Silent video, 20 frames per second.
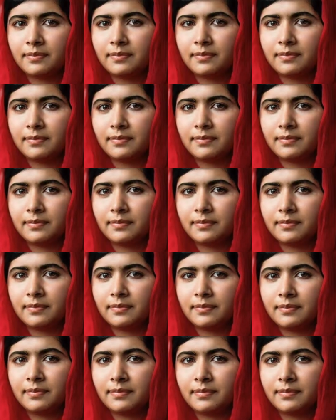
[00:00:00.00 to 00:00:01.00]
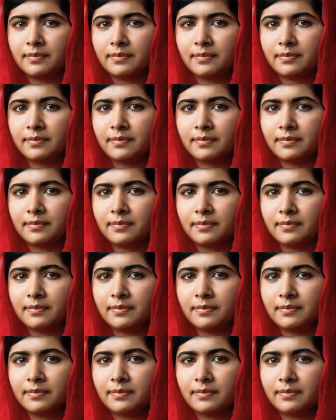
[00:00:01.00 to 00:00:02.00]

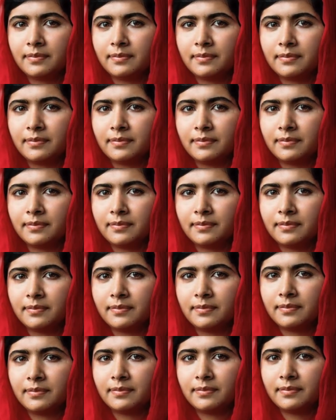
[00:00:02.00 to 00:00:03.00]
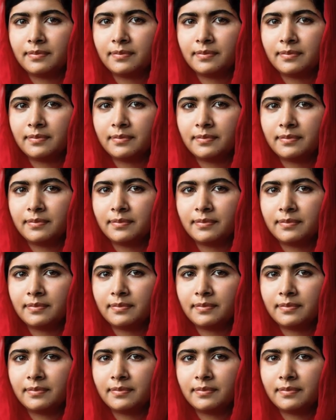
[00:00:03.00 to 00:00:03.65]
(no one is talking)